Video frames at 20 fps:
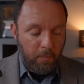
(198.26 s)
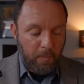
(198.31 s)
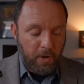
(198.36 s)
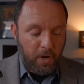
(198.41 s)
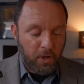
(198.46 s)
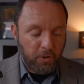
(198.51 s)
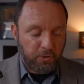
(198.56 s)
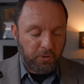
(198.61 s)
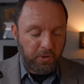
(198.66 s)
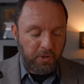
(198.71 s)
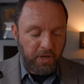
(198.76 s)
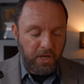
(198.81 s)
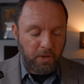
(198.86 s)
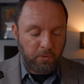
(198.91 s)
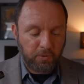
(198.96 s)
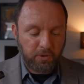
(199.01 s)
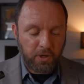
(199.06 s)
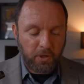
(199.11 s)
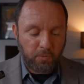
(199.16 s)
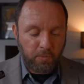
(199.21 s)
but also that he
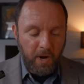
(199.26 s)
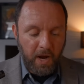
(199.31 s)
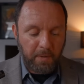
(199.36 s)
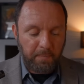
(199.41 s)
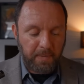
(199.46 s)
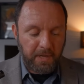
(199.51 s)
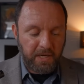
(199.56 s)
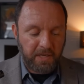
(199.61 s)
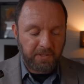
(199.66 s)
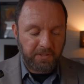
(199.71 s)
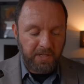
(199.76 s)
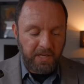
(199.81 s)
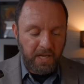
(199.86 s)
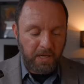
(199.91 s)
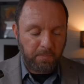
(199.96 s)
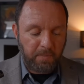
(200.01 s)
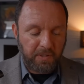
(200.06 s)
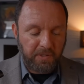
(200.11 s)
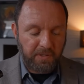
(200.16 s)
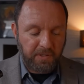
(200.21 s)
was all right because he
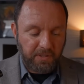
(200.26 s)
had been